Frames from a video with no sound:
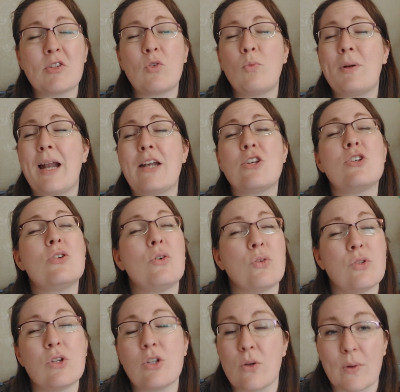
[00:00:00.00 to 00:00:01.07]
all pledge not
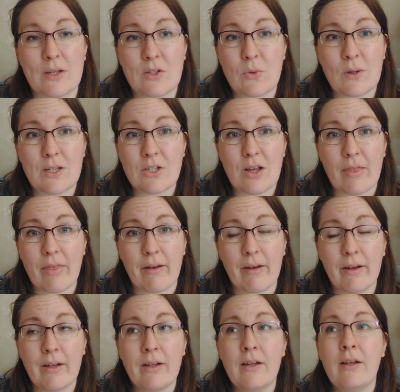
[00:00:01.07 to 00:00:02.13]
to do it to each other,
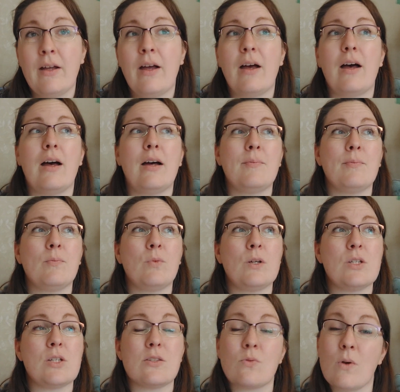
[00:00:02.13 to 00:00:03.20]

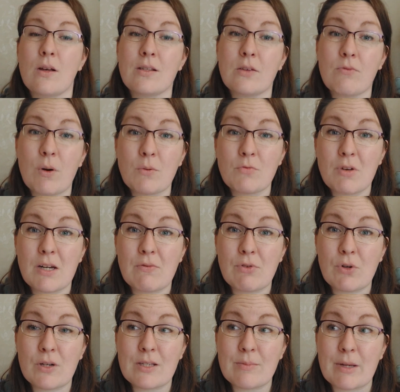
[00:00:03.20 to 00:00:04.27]
which is to ask if I was ready for
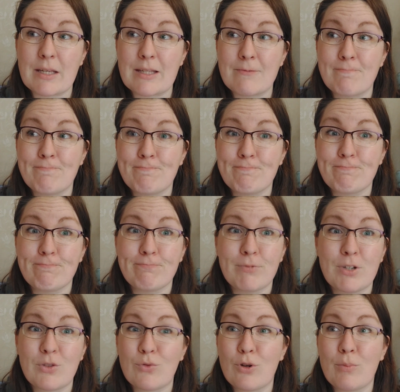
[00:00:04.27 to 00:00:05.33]
Christmas,
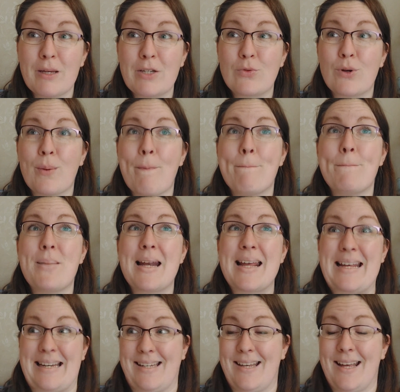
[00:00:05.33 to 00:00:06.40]
which threw me into a
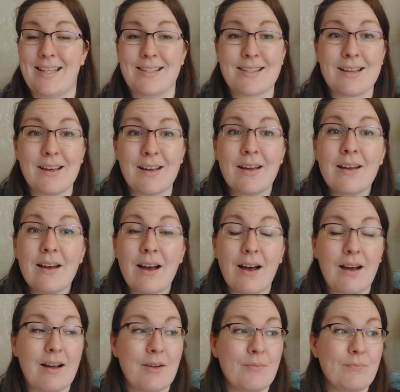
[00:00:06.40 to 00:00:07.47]
complete tiz.
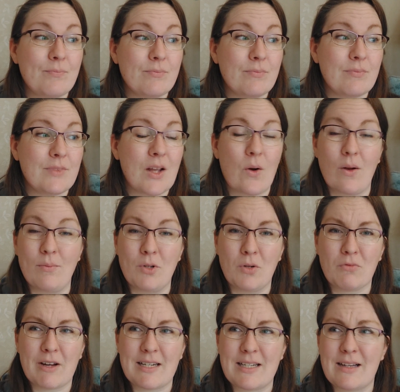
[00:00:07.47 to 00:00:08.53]
No, I'm not
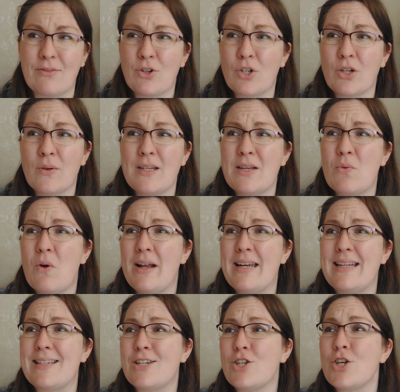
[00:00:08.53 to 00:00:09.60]
ready. I've got no idea what I
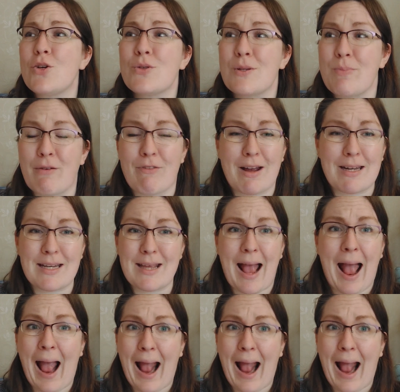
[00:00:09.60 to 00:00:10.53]
need to do to be ready.